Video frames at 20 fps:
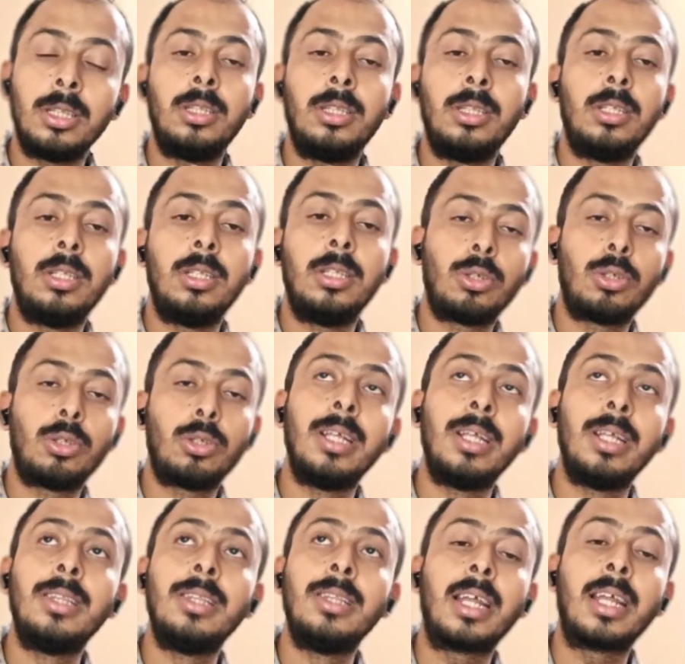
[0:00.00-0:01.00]
So in
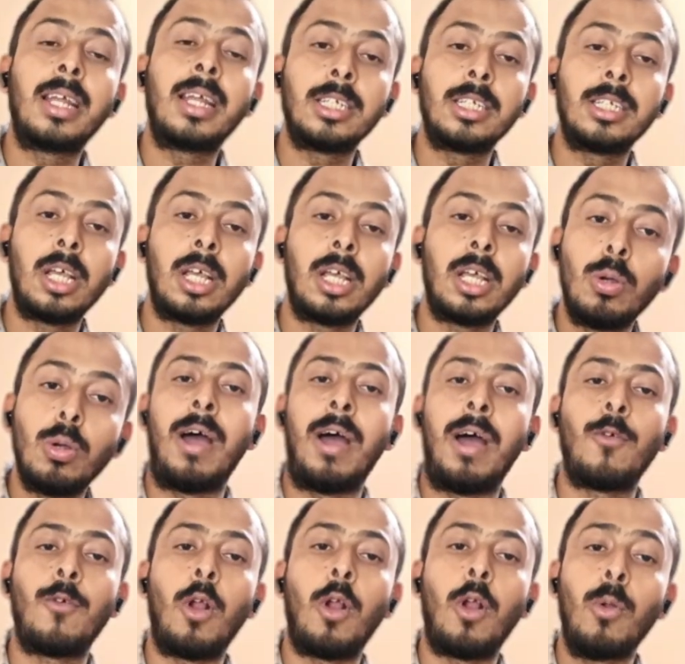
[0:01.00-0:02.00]
that case, they use
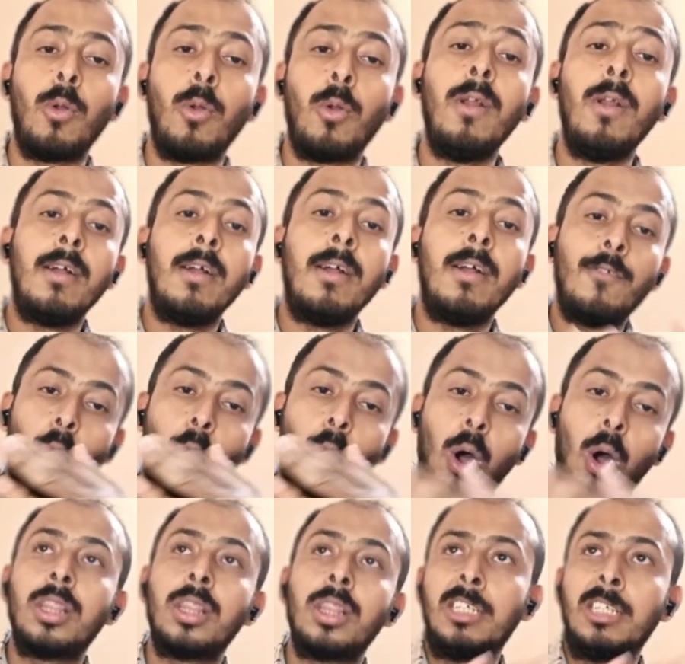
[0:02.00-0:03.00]
firewall rule with
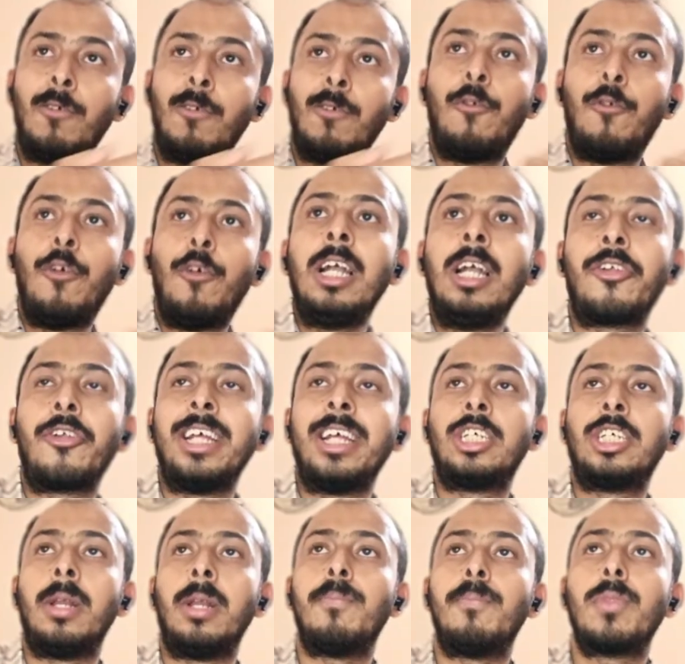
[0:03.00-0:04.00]
all this
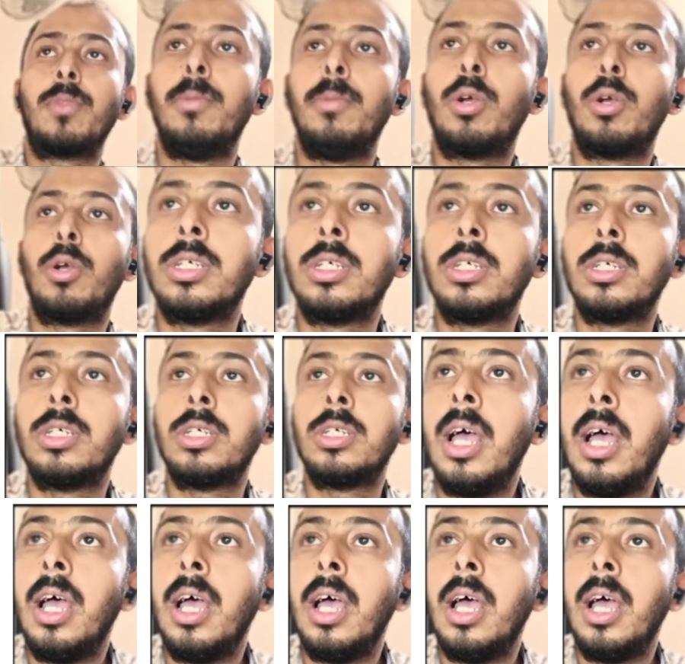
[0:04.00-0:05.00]
filtration, because
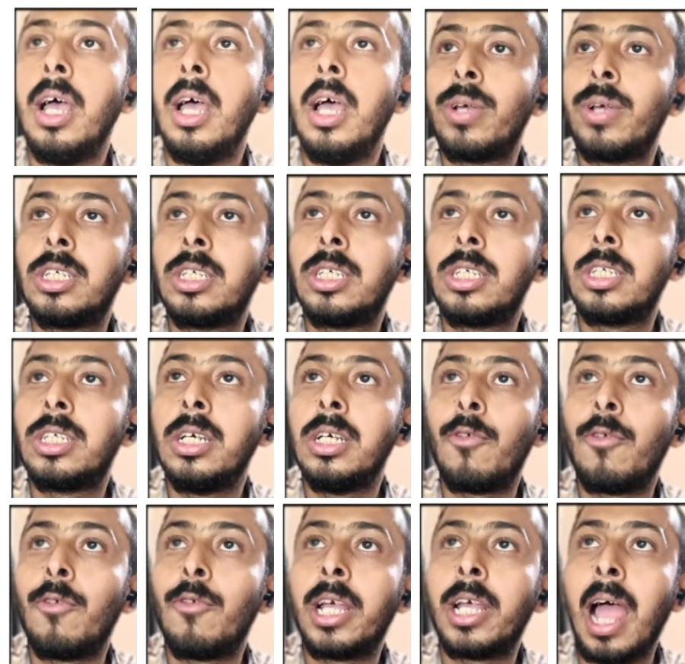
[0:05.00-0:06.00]
as you can see here, we
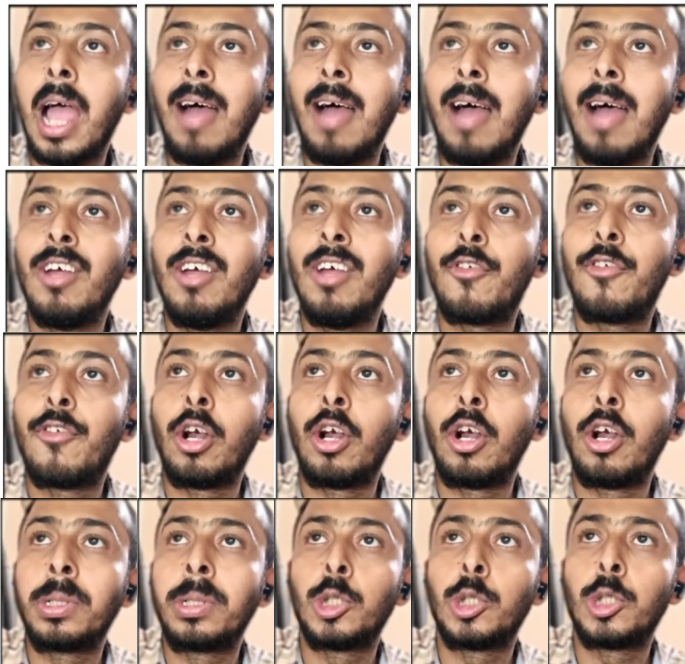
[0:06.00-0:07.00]
can have different
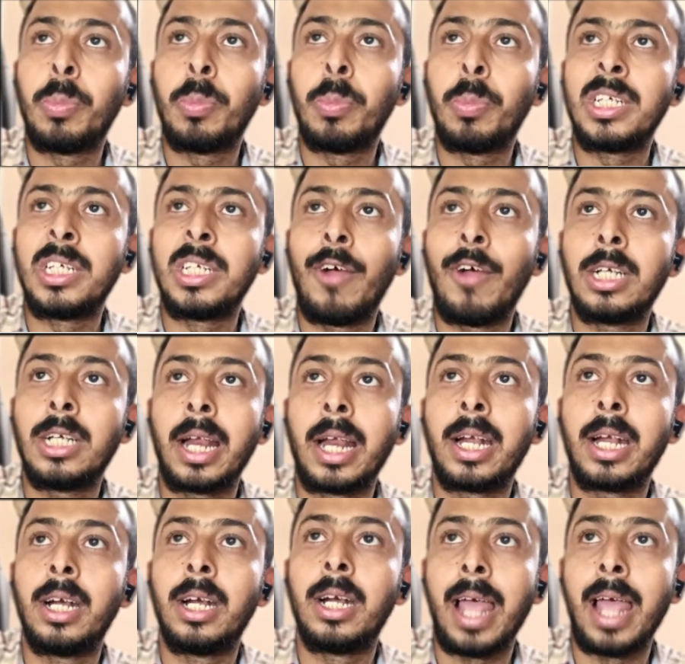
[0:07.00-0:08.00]
options, specified
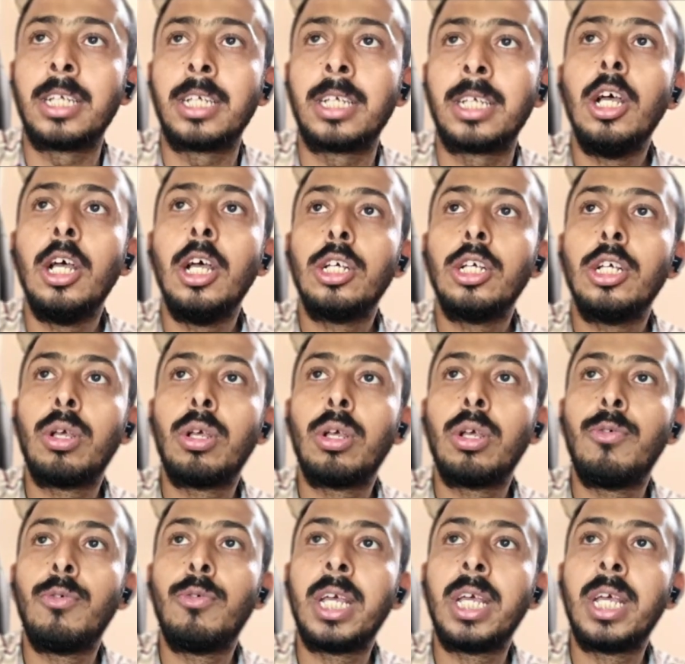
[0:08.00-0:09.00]
target tags. So
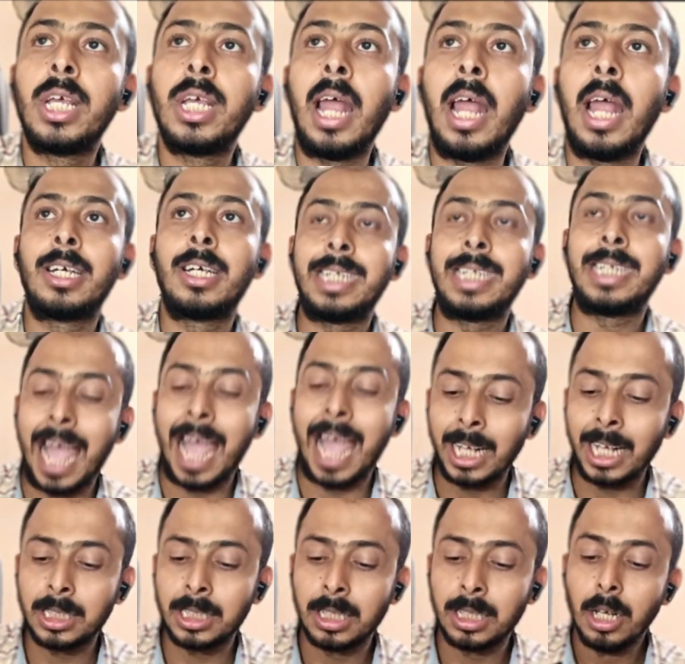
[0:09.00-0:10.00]
we can have a
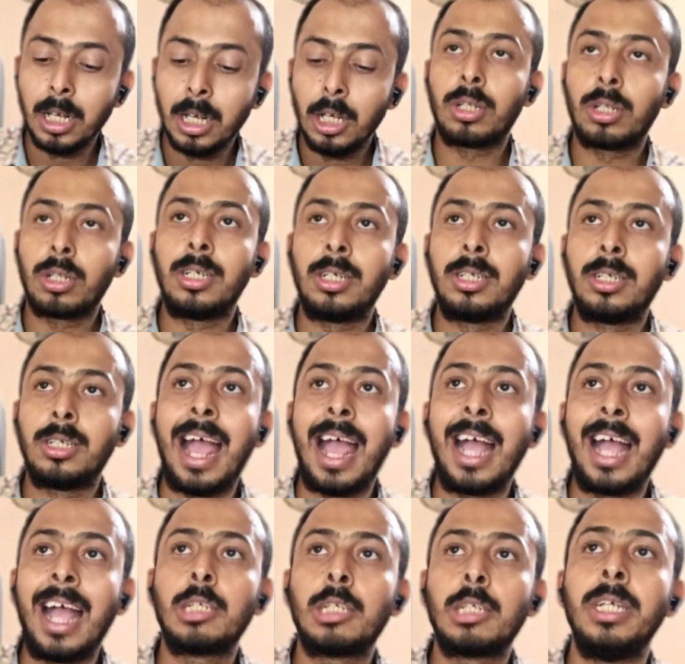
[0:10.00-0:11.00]
tags. So
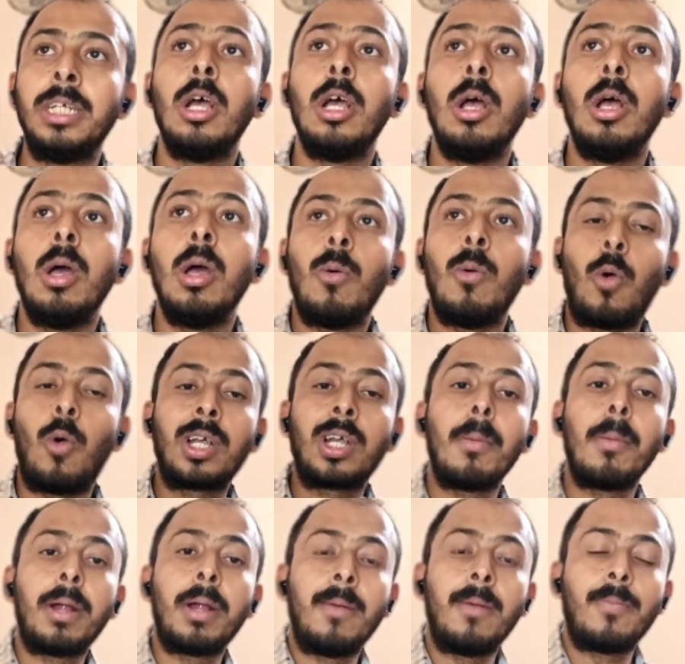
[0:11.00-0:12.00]
tags means
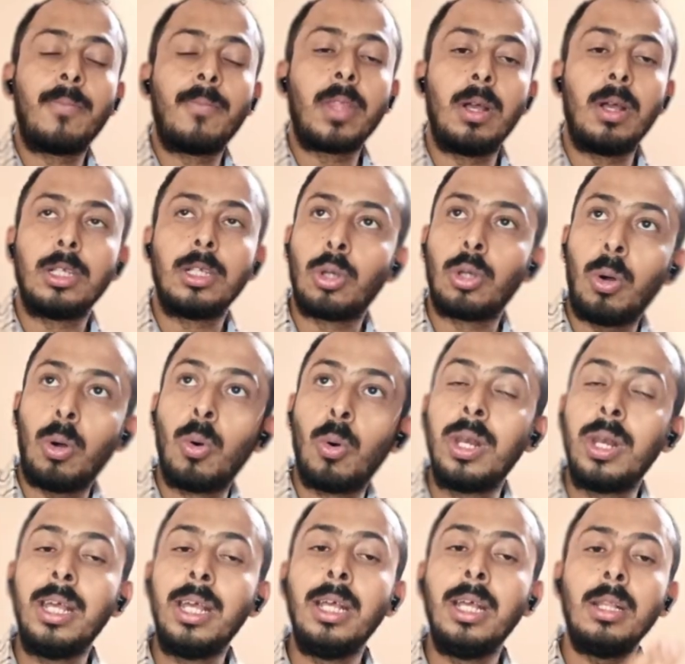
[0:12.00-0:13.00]
whatever. So
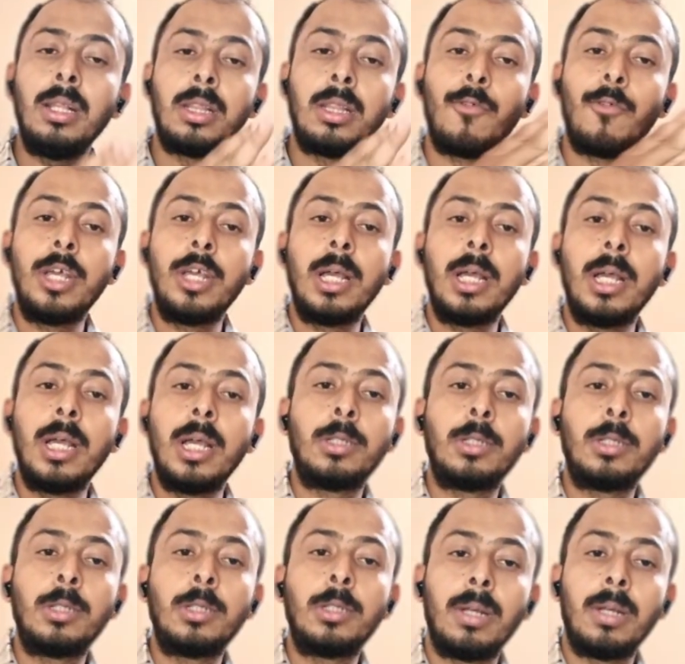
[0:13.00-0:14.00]
only the VMs
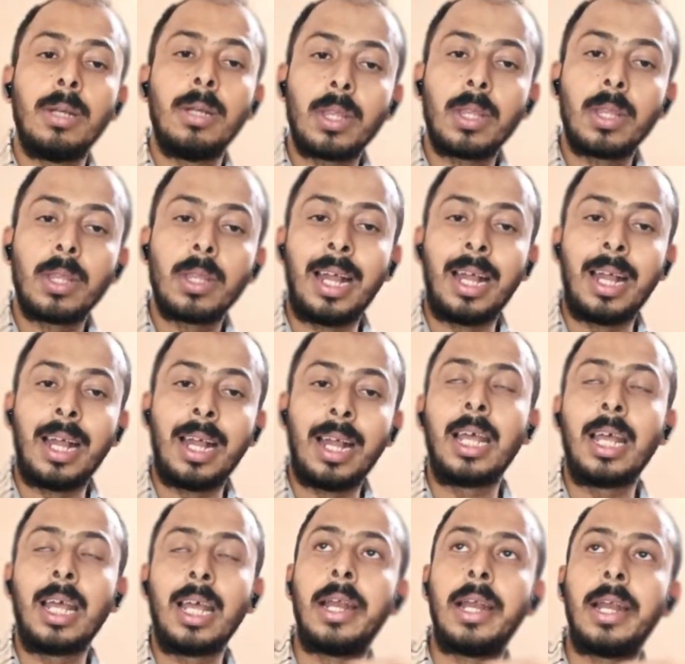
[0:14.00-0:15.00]
that can
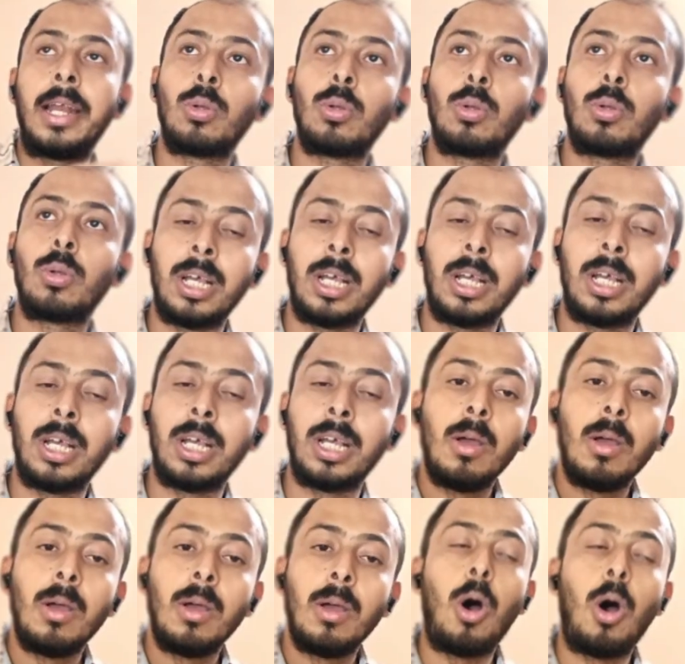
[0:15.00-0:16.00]
connect to this,
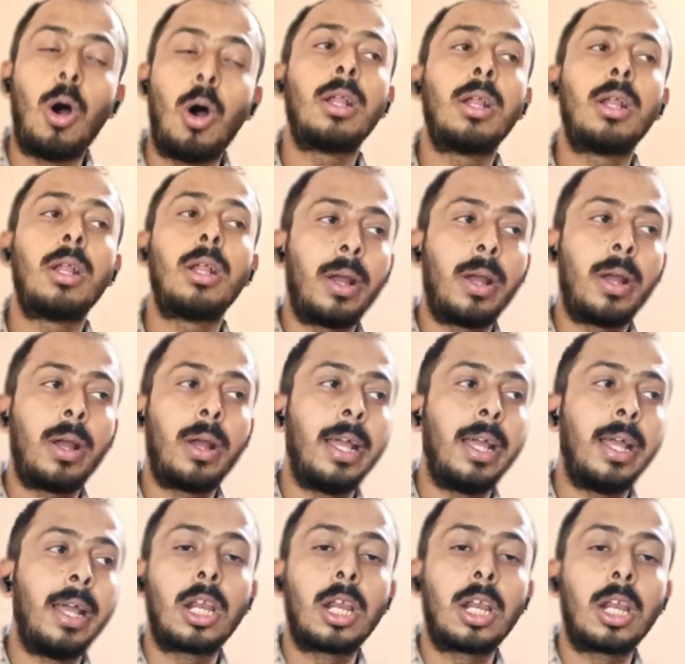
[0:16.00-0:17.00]
or any
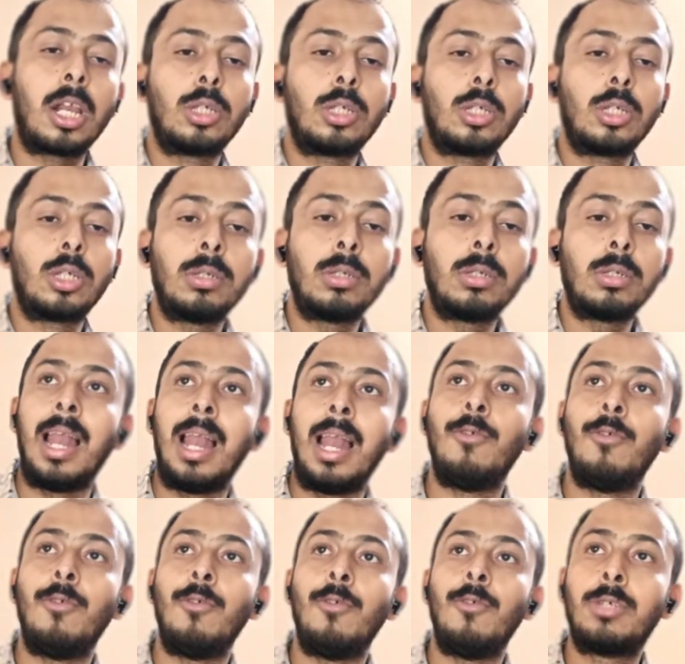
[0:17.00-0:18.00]
other resource
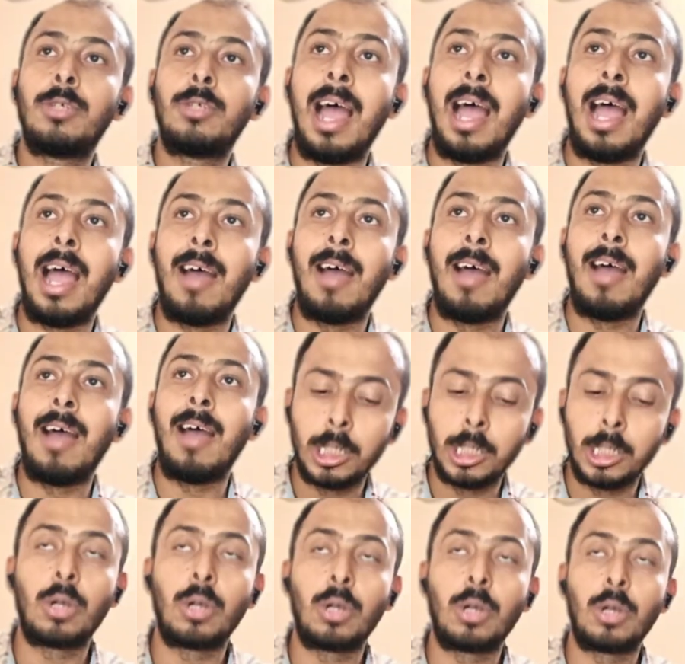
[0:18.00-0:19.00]
which will have this
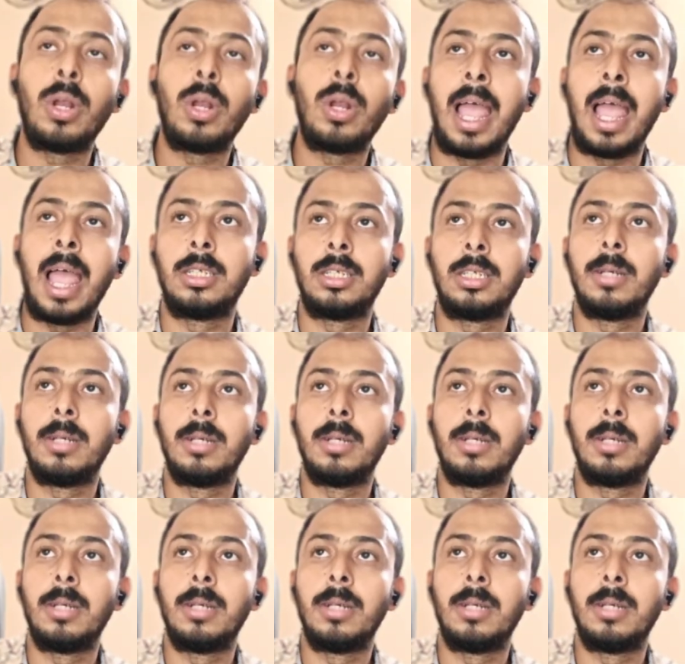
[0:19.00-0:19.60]
particular tags.